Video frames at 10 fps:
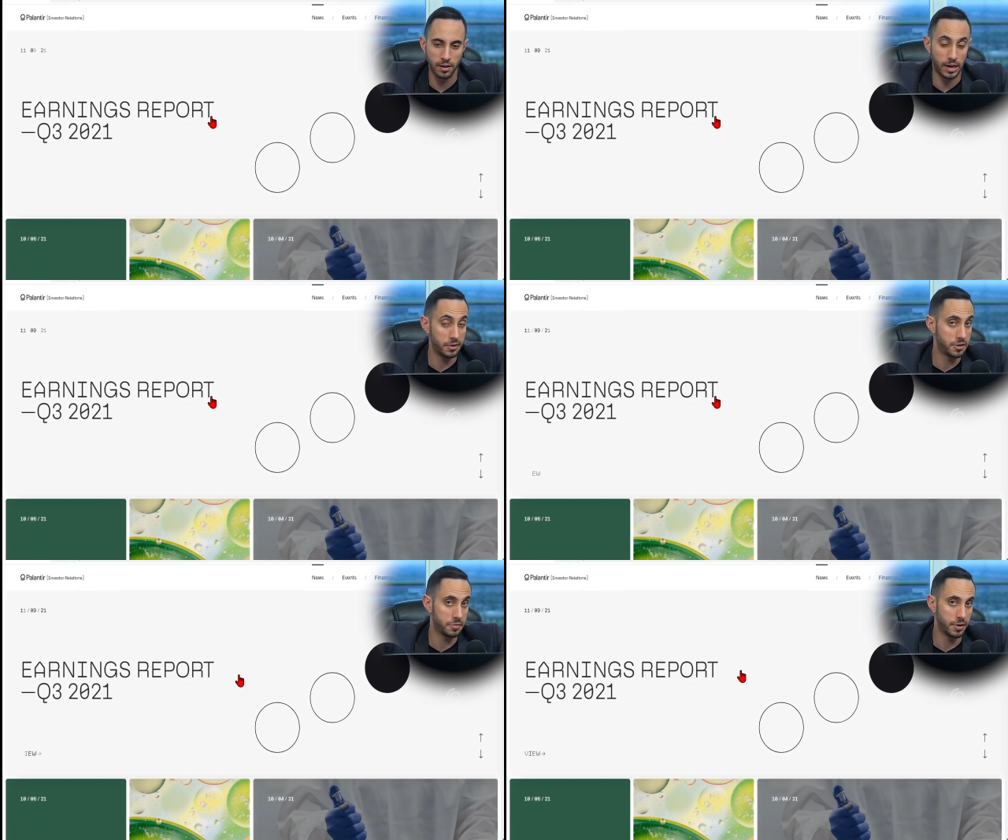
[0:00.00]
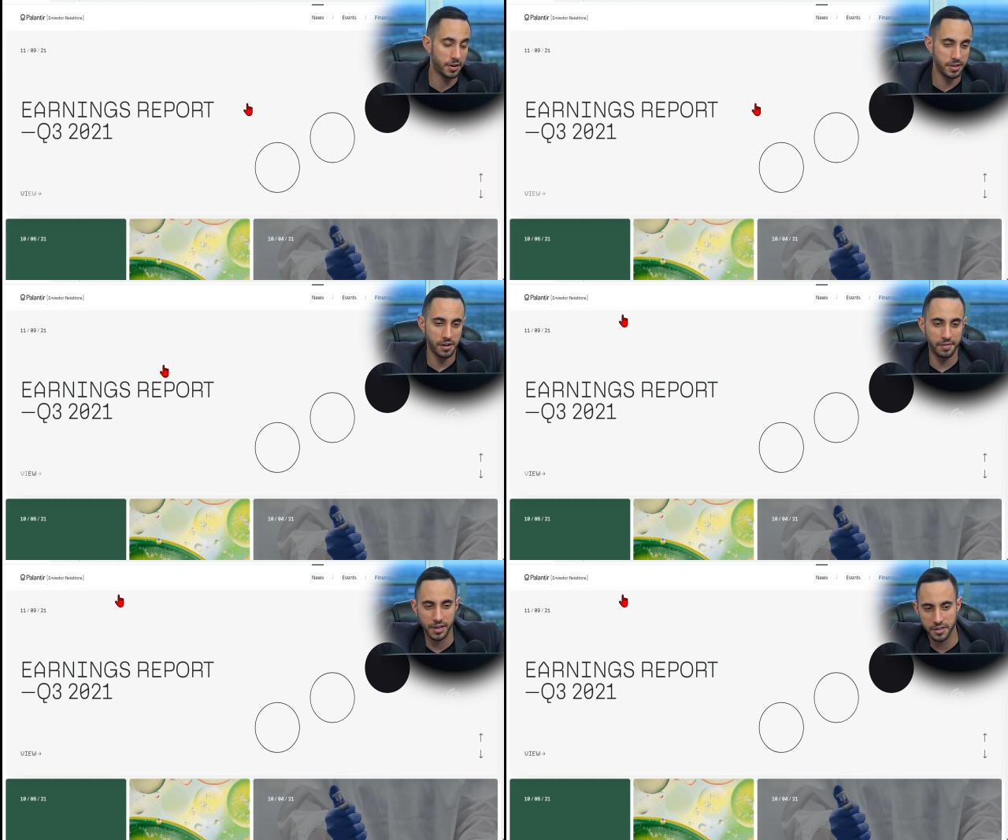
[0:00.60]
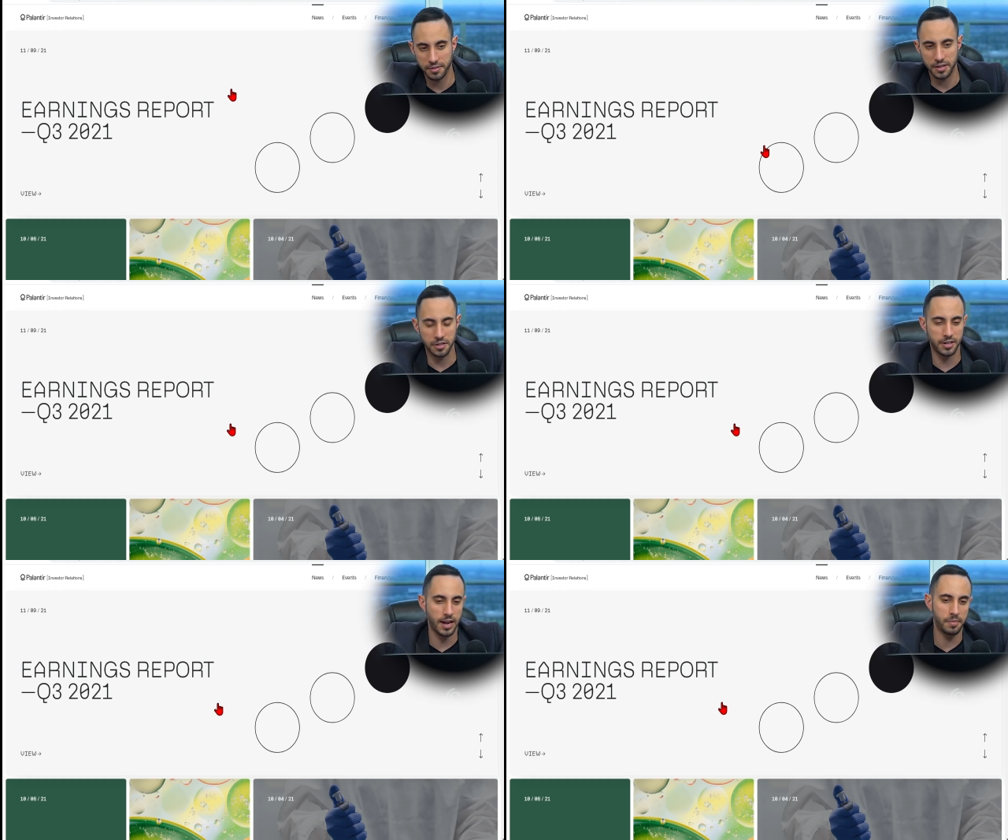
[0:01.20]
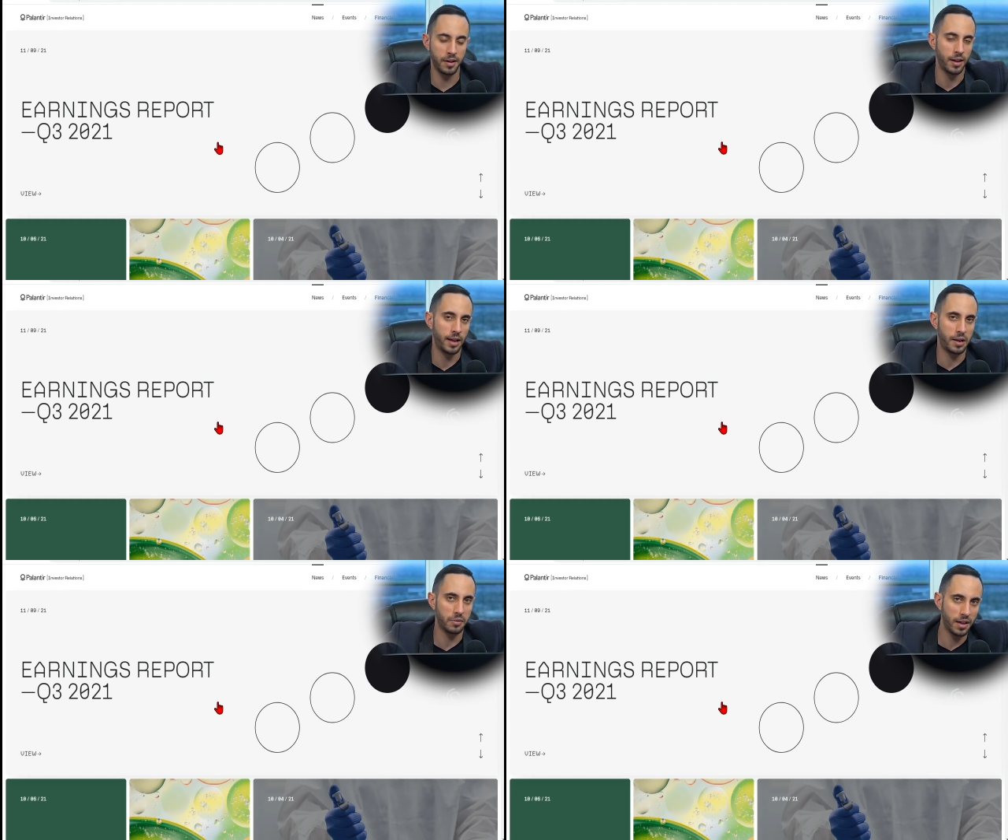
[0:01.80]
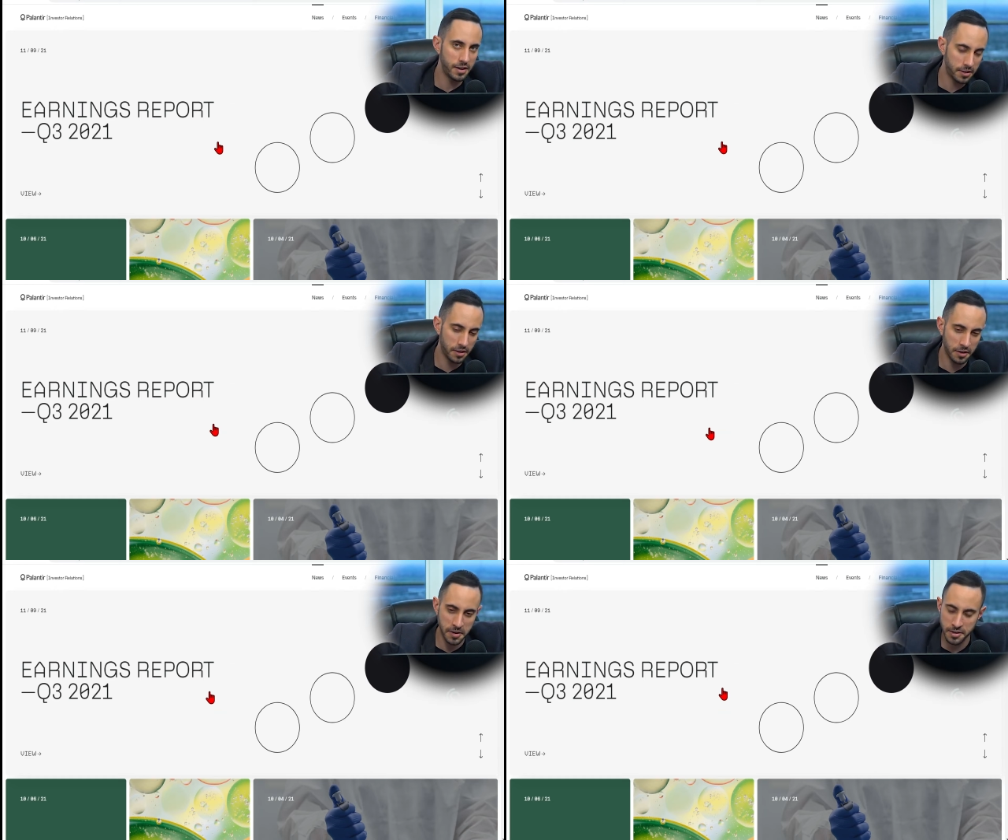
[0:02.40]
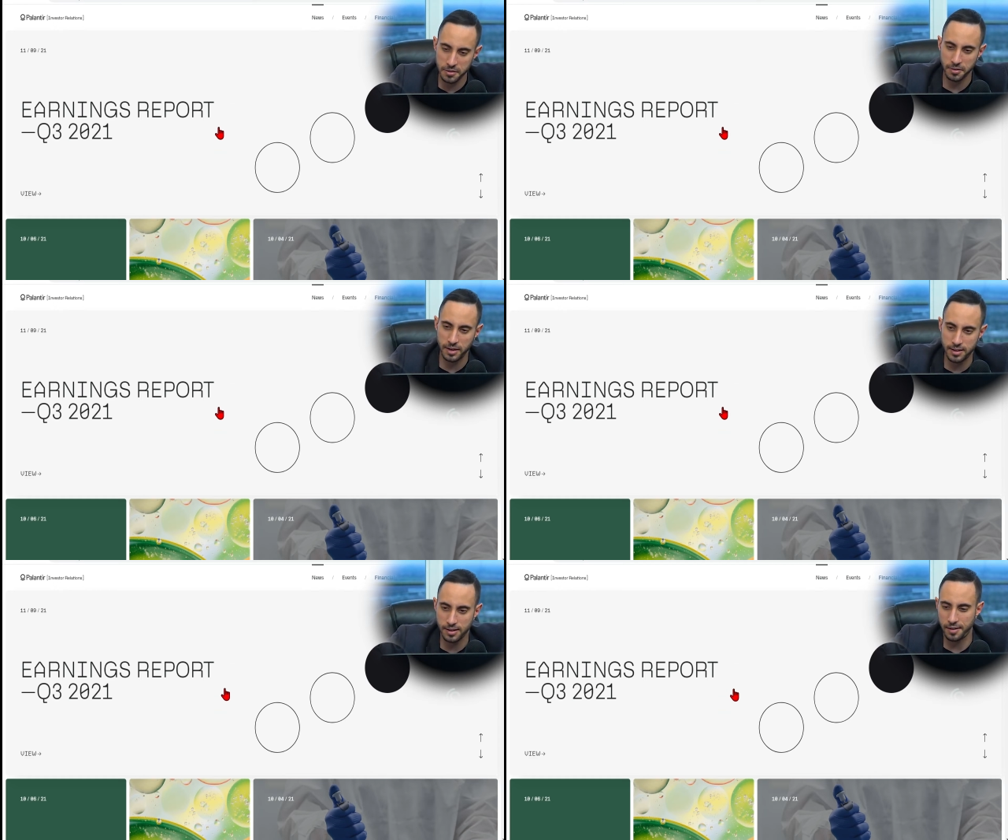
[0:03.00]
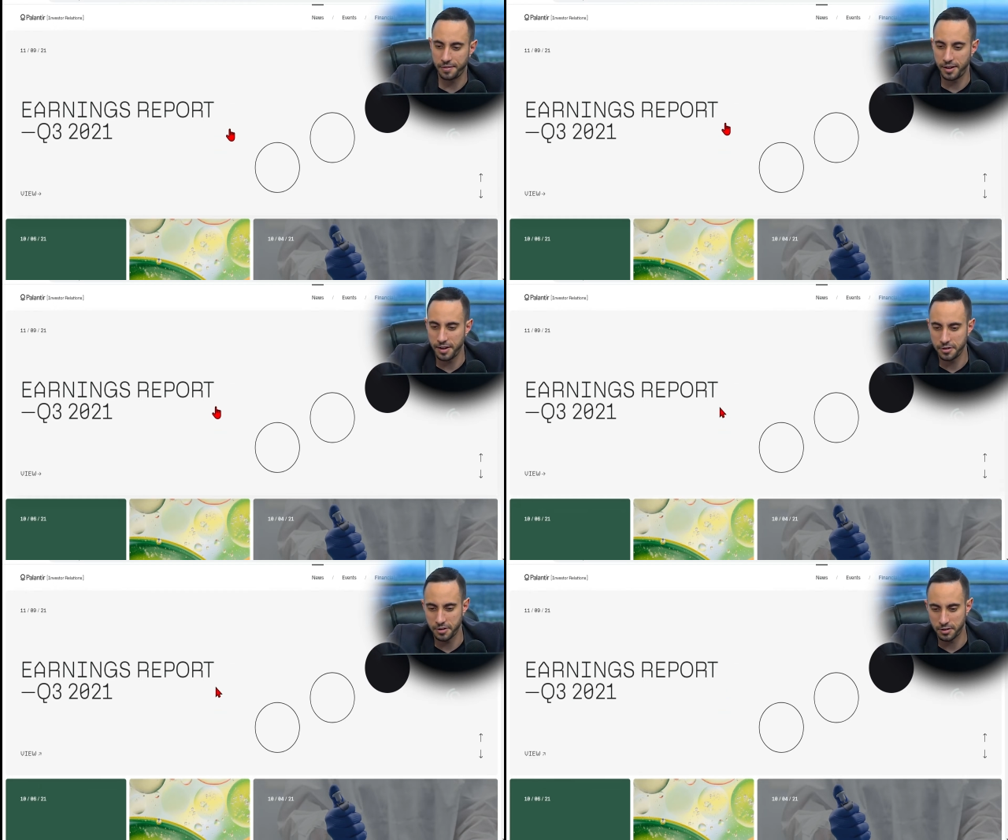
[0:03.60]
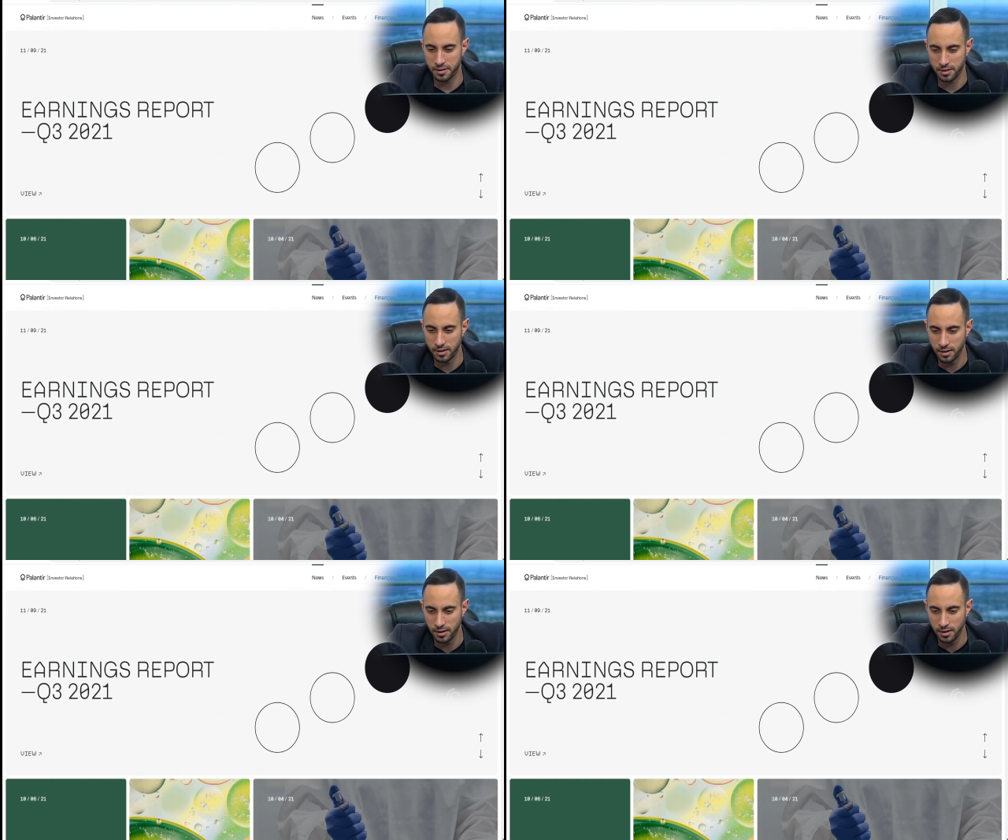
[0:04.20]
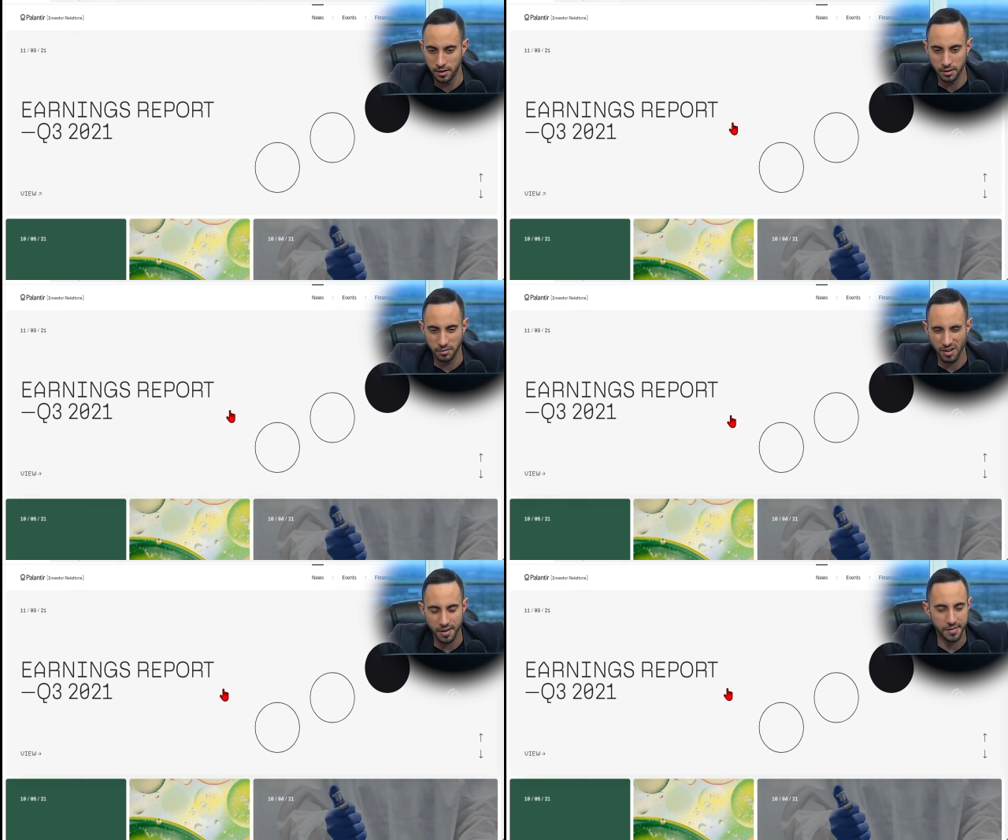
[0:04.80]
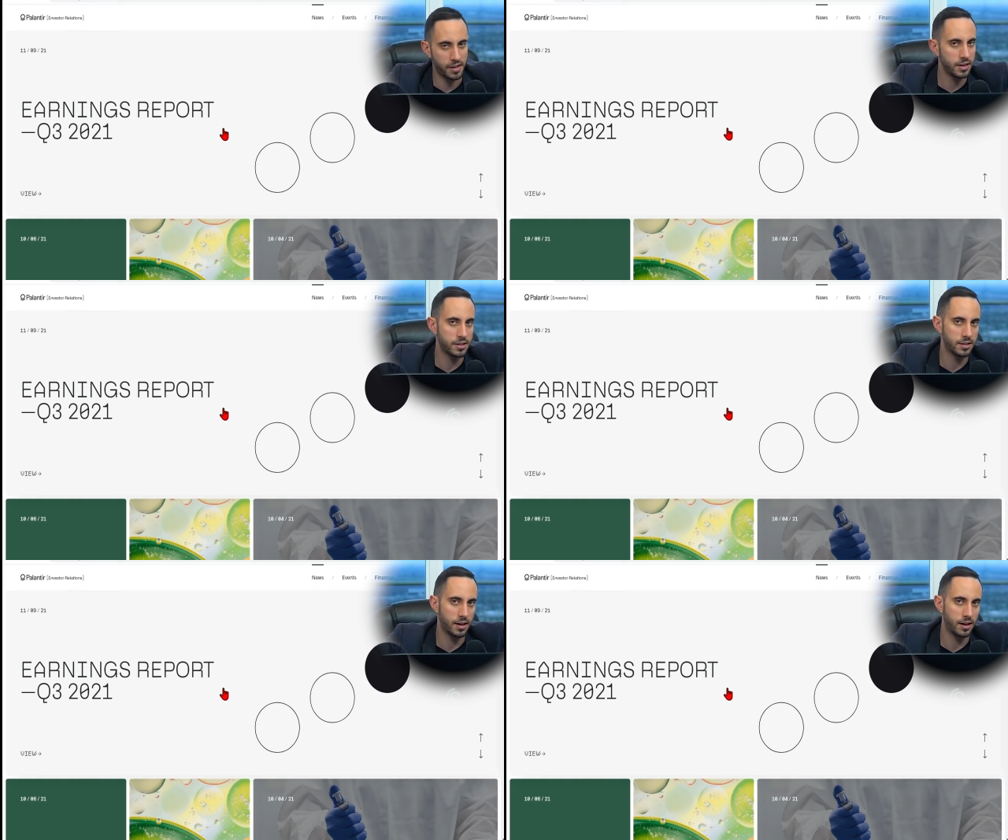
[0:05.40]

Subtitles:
I was just browsing their investor relations tab, and we'll get into the earnings release and financials right after this.